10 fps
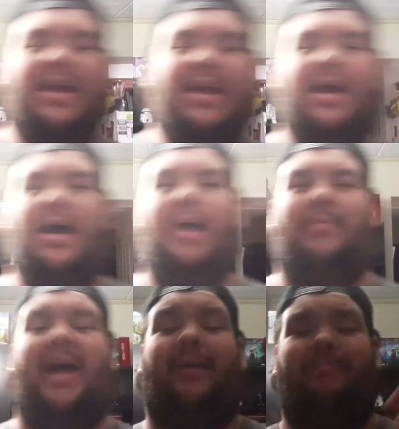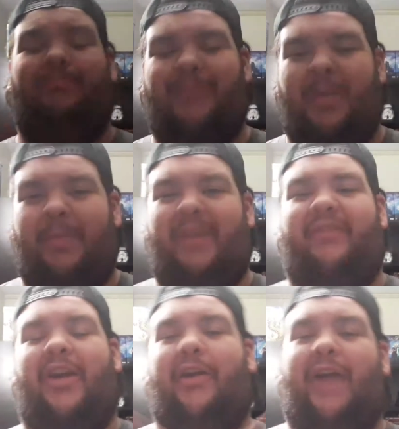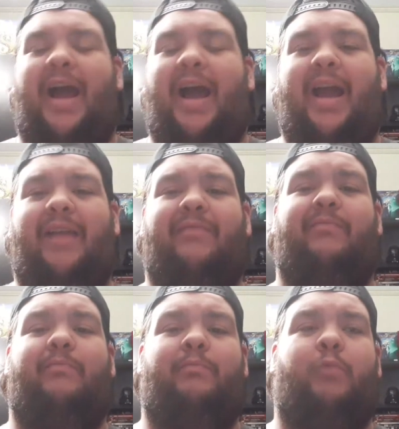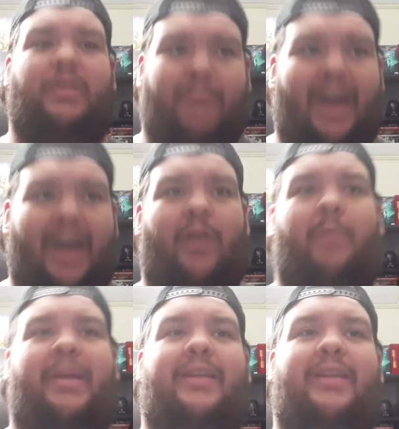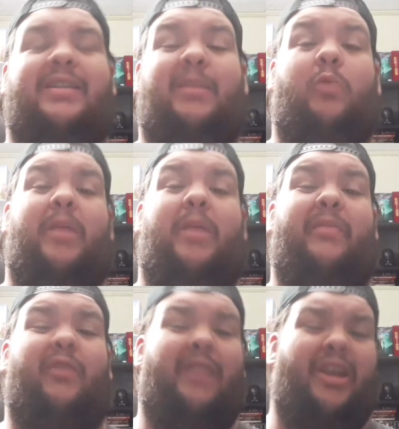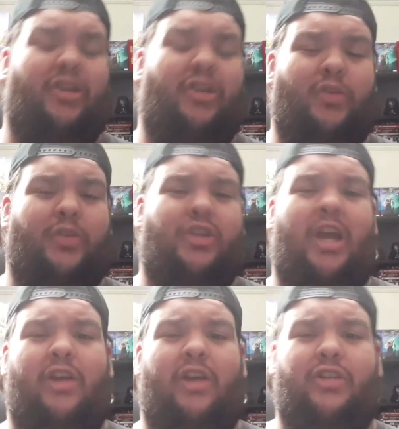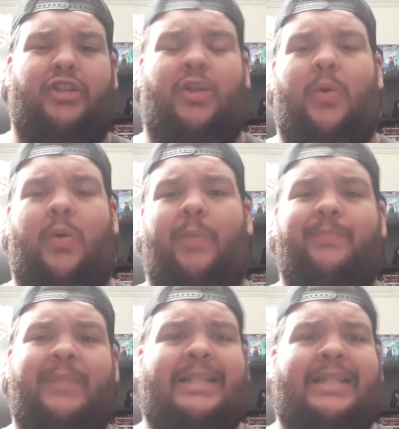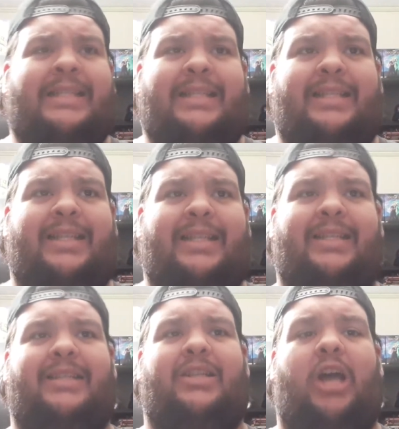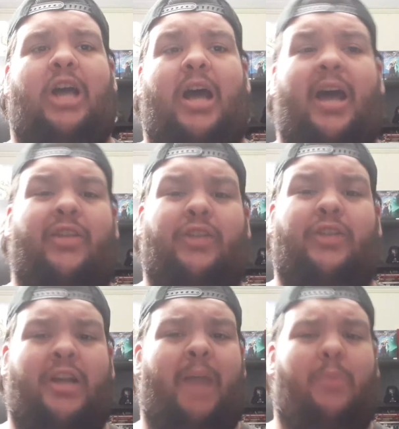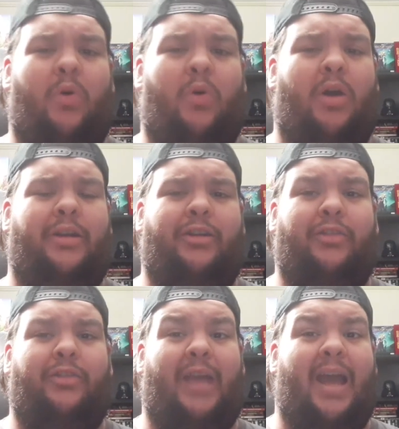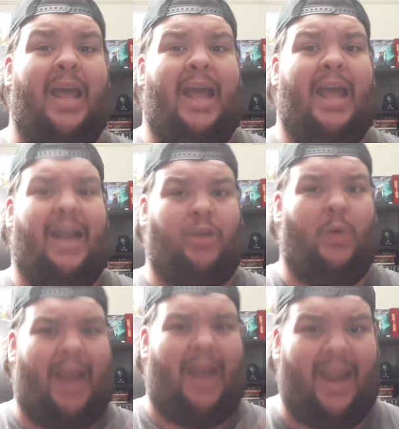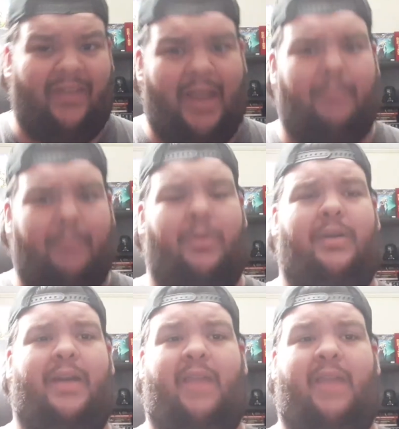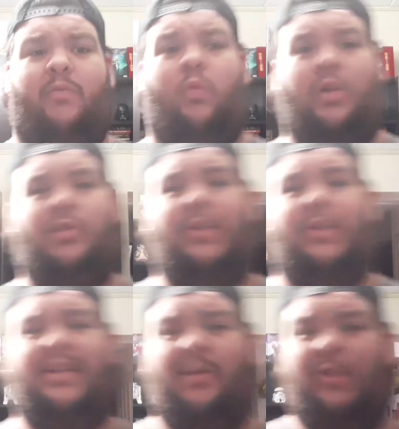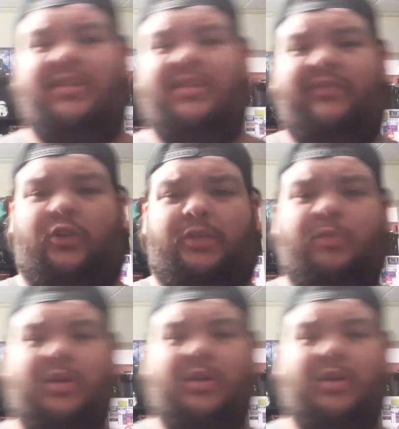um, to be fair, I was planning on picking this up way before they issued the challenge, so this is not, uh, there's a couple on here that I don't have yet, but I want to read, because I read the first book in the